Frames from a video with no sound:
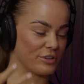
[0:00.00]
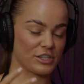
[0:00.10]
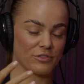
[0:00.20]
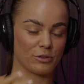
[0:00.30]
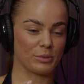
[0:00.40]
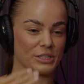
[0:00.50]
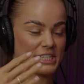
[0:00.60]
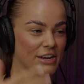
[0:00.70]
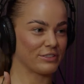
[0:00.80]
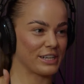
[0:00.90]
first and foremost,
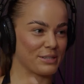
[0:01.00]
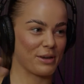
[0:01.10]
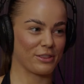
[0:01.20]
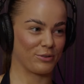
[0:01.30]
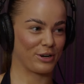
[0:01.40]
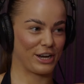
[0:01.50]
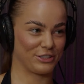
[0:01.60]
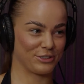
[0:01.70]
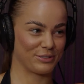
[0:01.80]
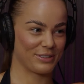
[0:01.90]
Steph Claire Smith, Laura
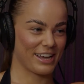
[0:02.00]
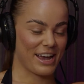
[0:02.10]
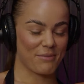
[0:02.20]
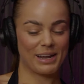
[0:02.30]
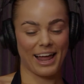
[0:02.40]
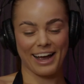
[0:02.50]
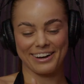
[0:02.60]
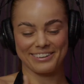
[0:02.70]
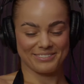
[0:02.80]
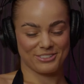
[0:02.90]
Henshaw. And we're like,
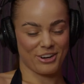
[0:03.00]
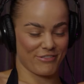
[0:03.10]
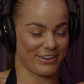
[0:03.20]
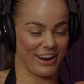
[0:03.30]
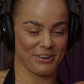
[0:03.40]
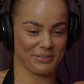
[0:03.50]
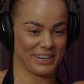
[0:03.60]
trying to figure out who we